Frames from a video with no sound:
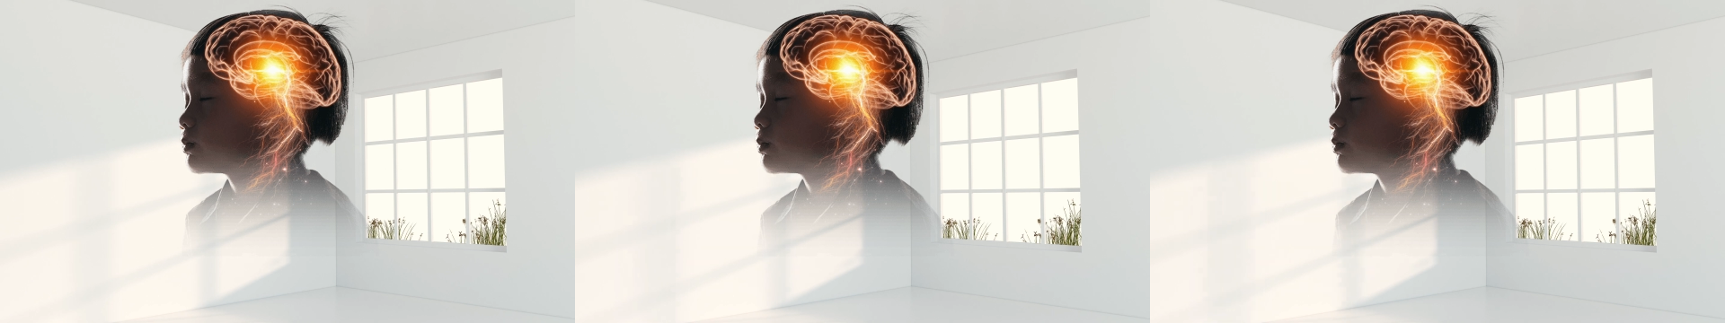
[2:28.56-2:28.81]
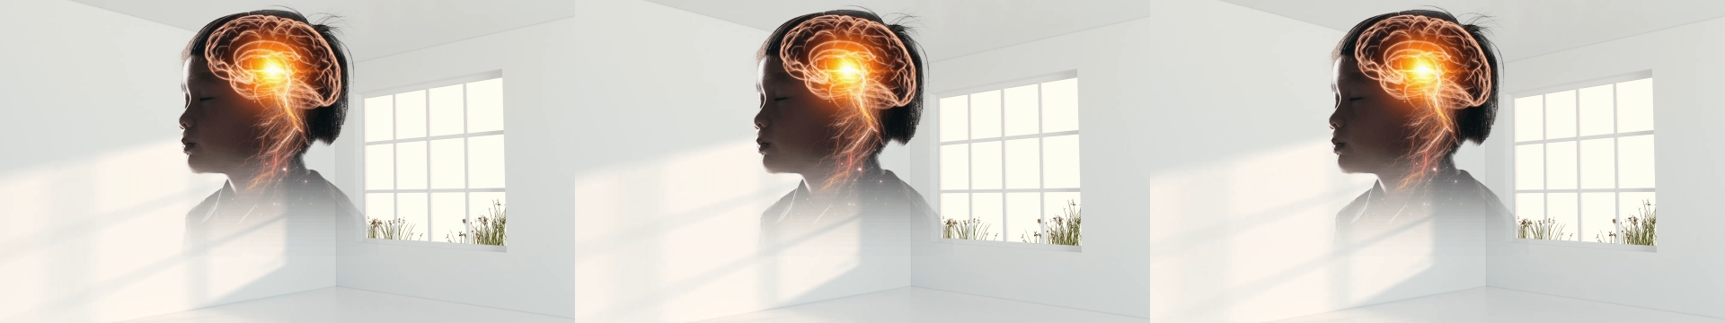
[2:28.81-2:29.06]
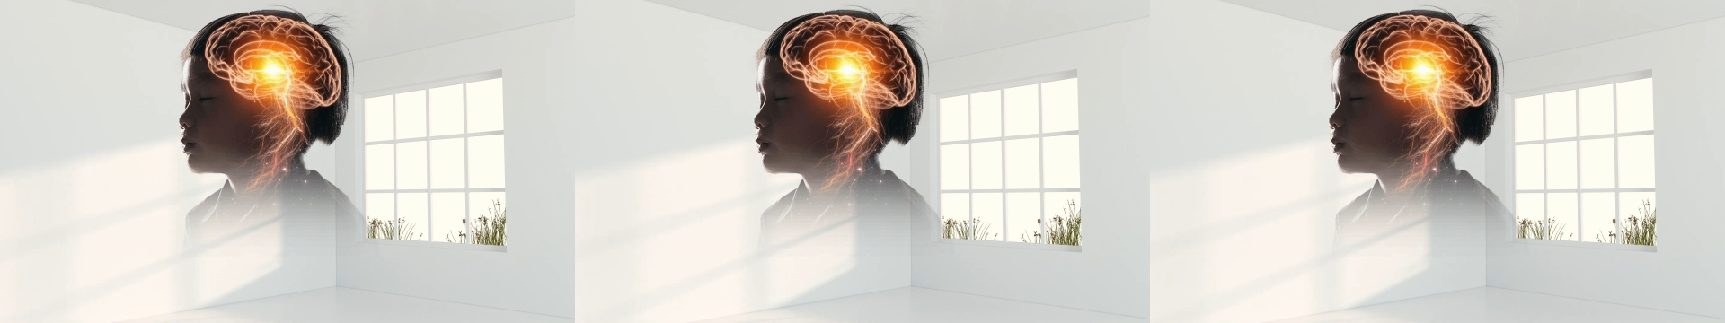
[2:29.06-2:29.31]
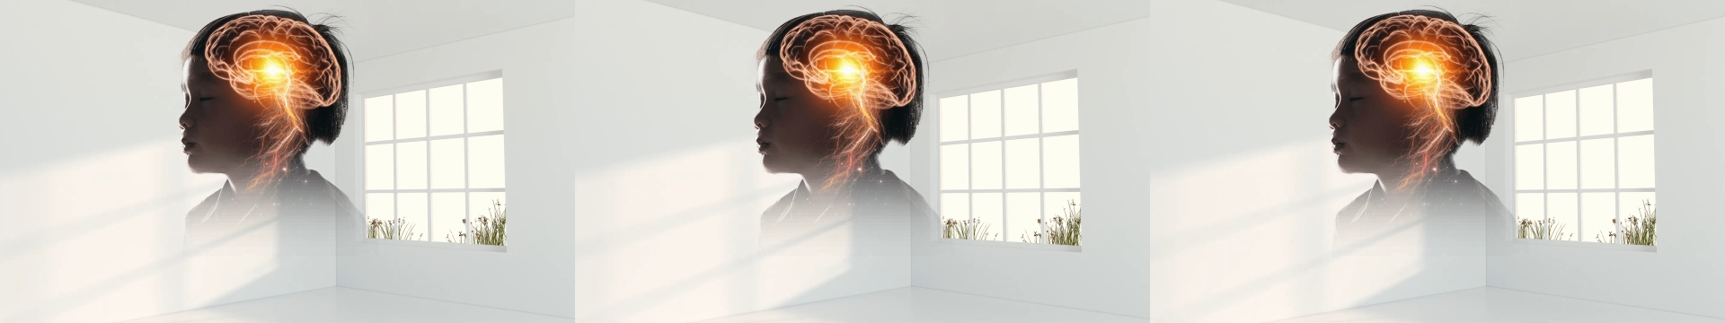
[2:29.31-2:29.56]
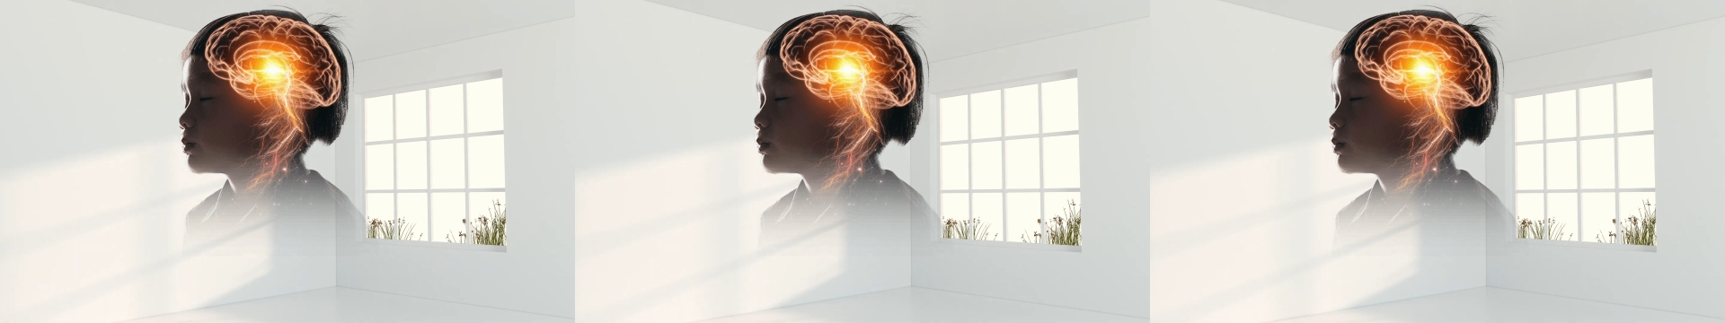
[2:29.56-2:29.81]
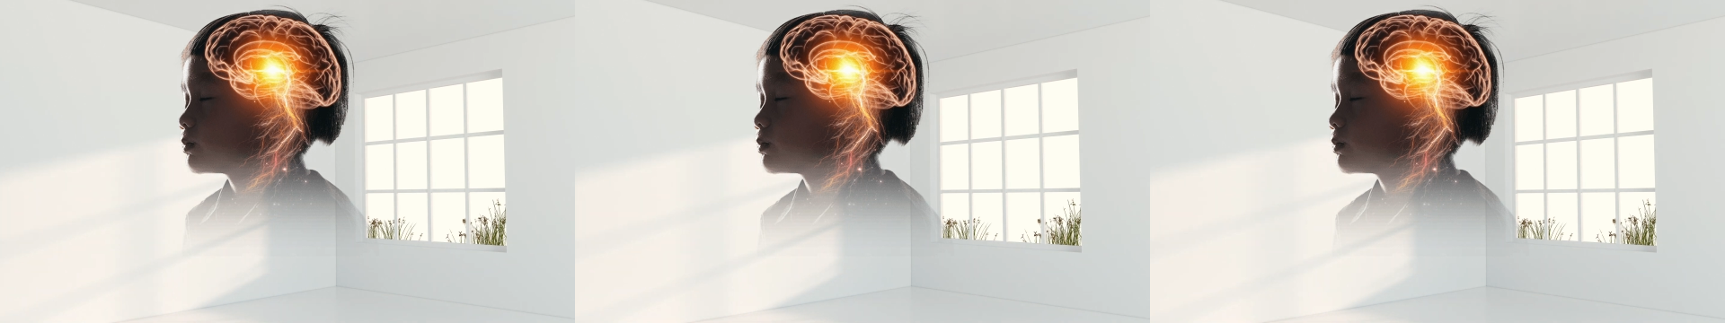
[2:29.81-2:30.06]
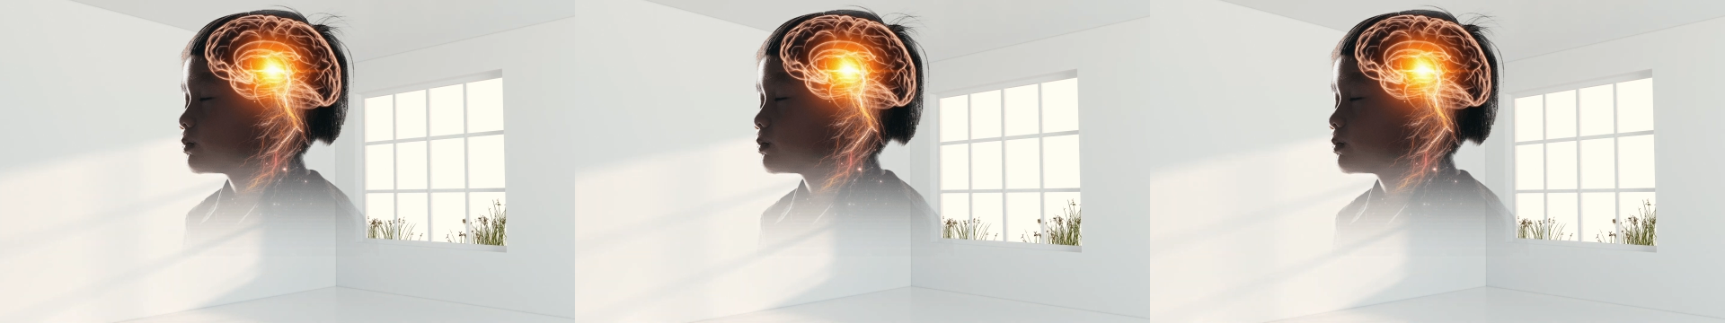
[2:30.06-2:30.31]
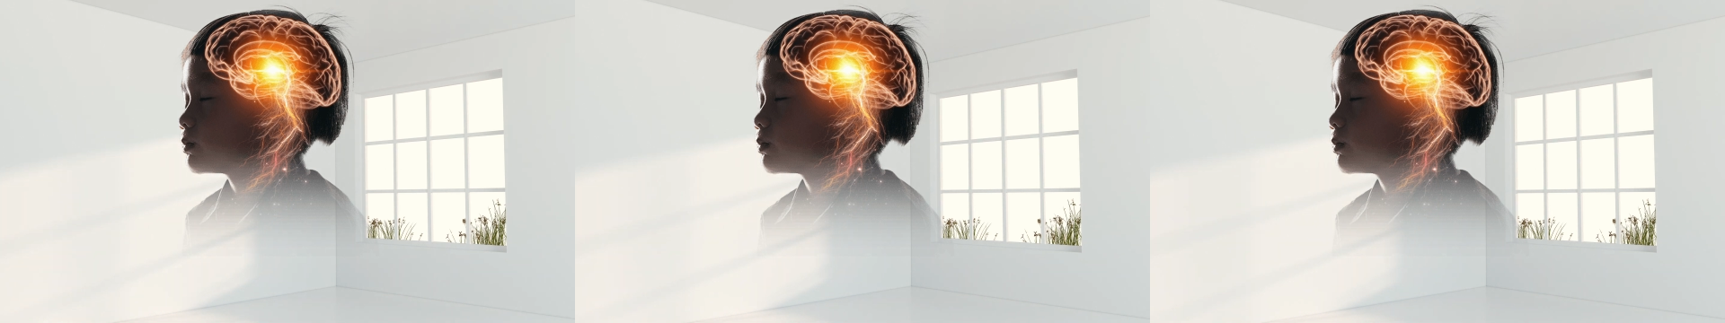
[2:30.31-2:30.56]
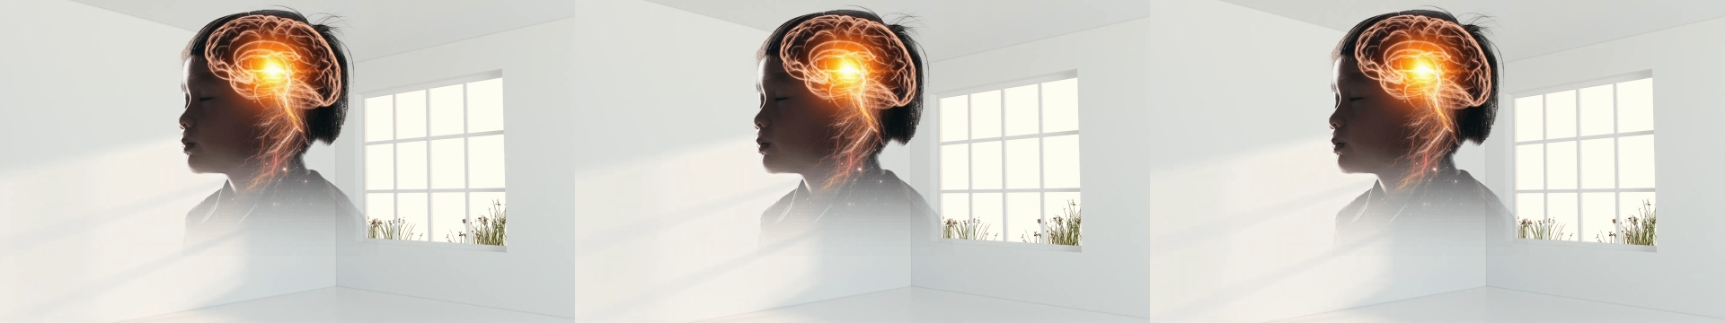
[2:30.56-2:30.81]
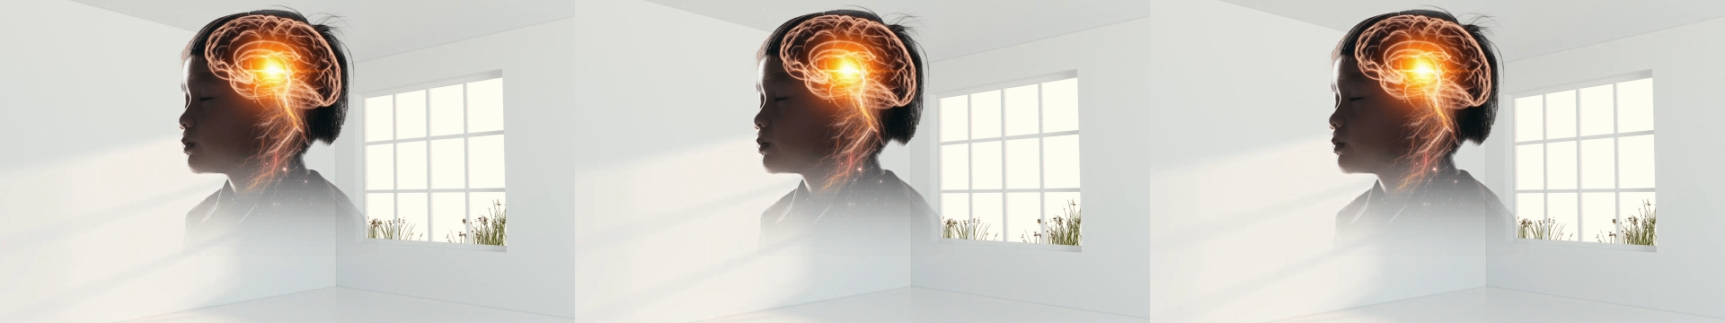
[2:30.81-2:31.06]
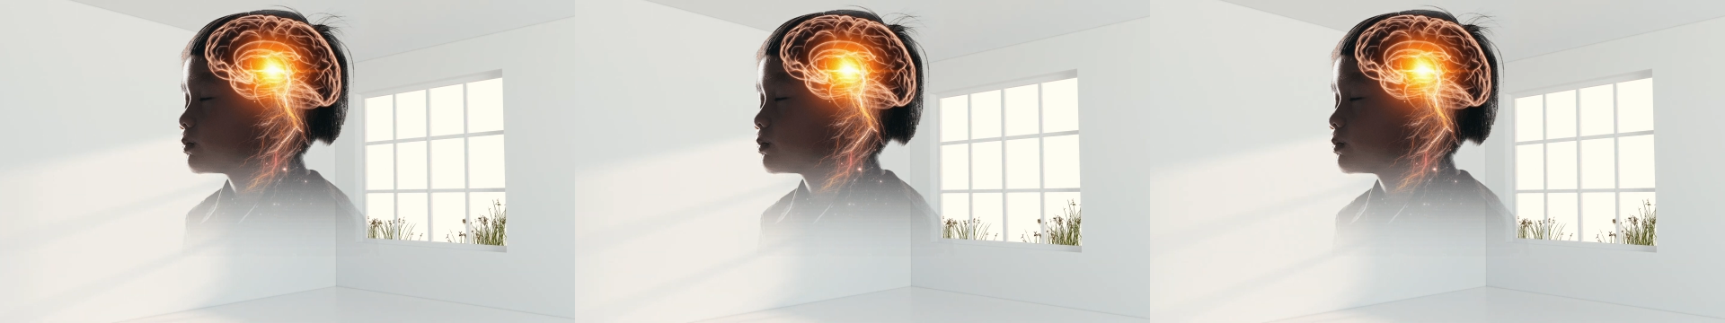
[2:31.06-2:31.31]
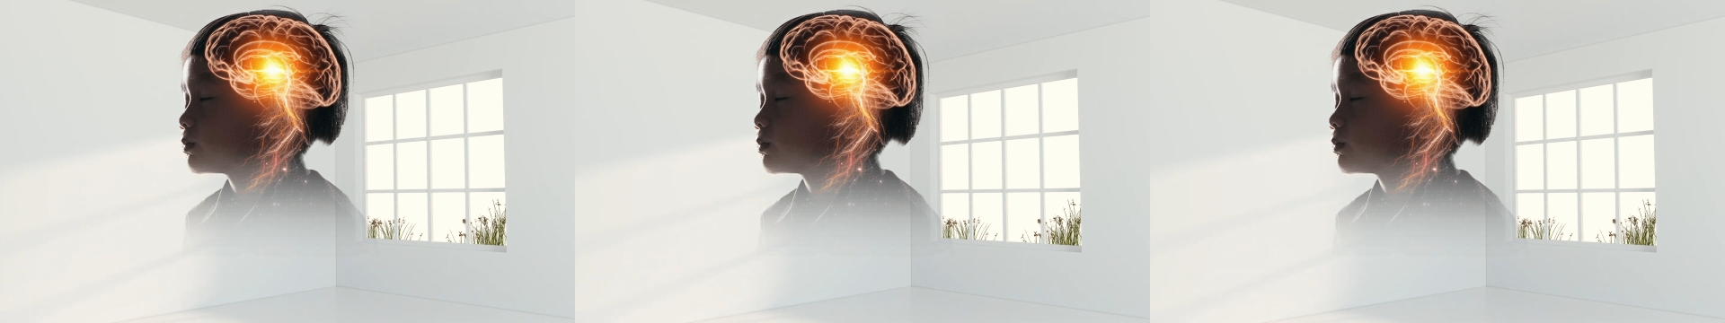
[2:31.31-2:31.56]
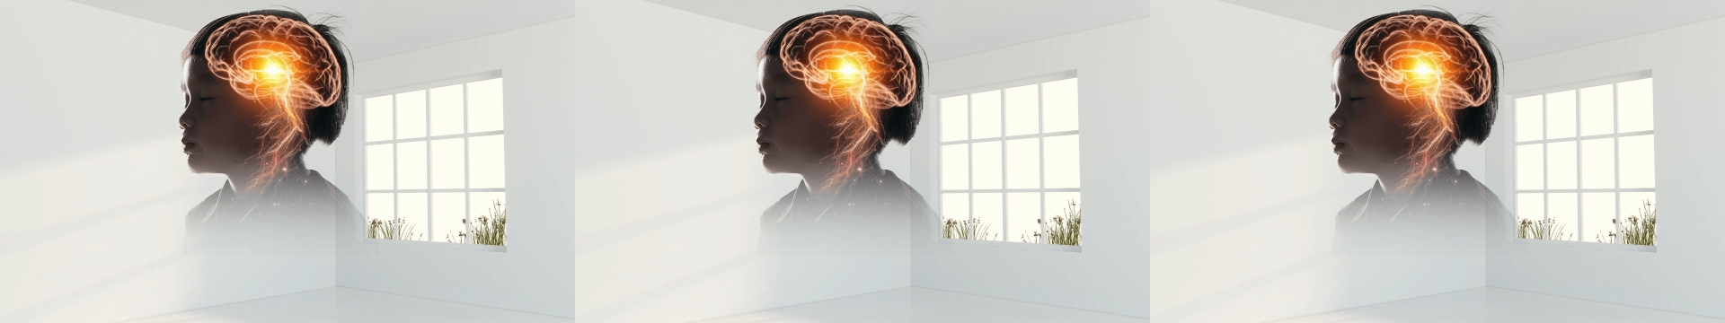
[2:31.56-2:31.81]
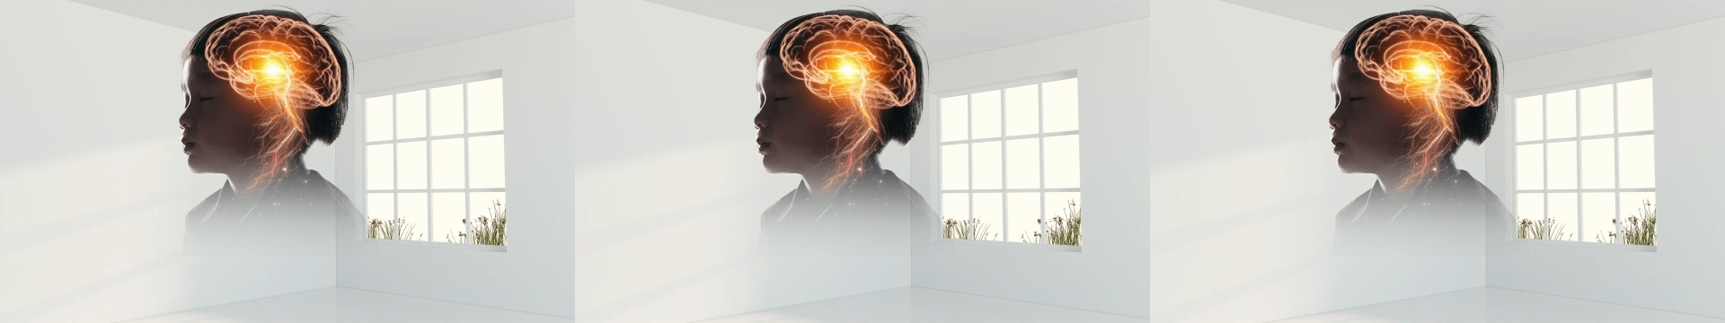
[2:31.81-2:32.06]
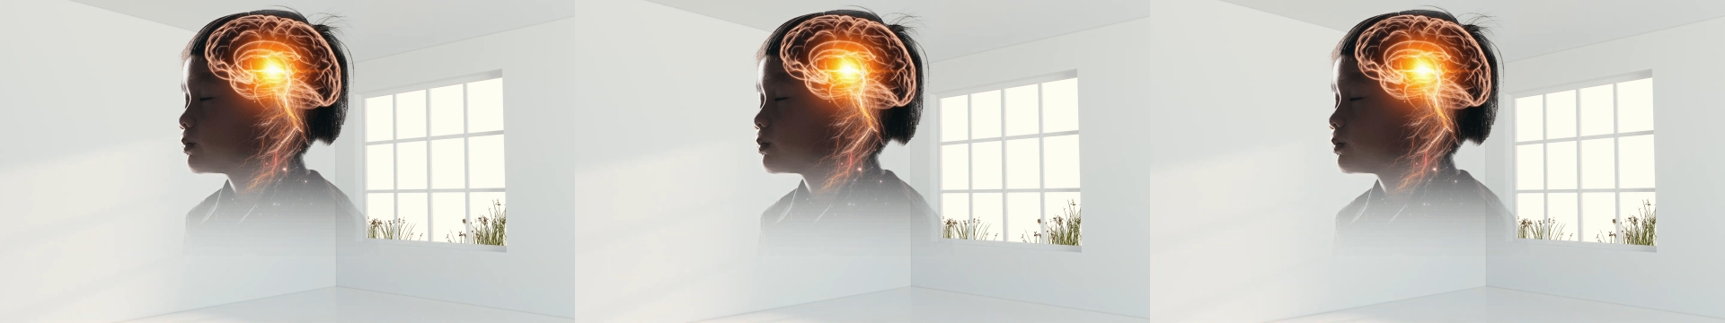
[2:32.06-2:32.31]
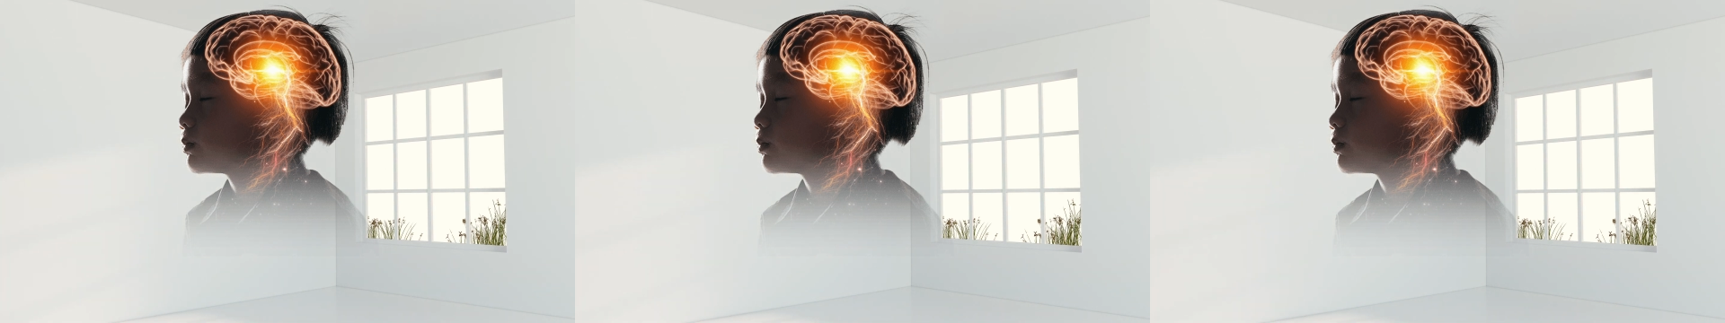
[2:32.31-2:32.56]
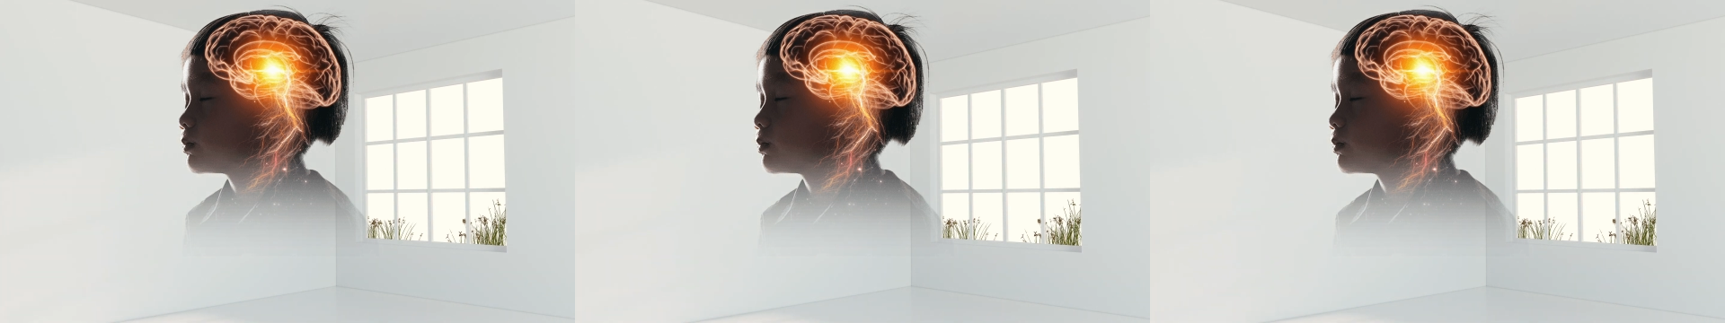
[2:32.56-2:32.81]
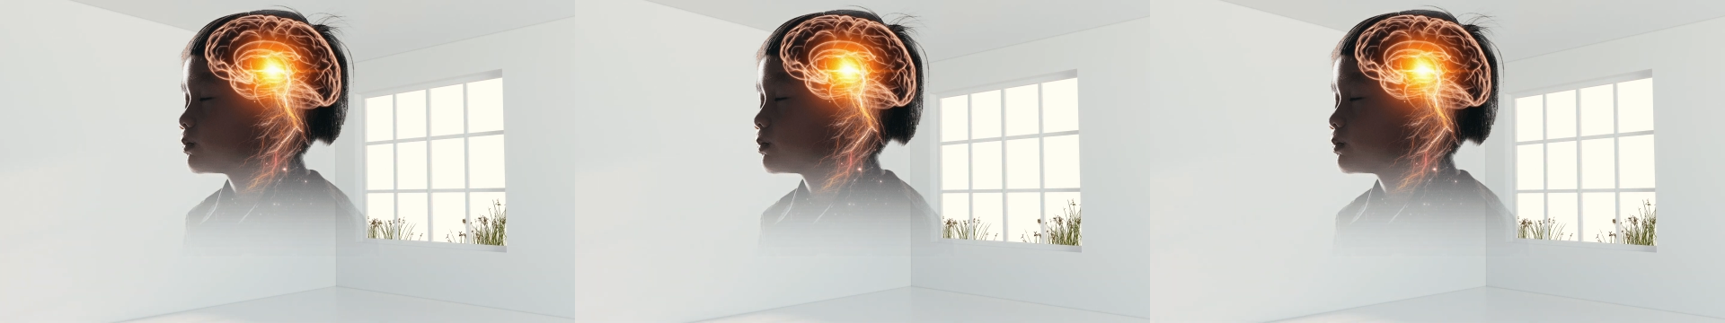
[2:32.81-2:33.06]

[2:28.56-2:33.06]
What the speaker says: No face is visible, so there are no lips to read.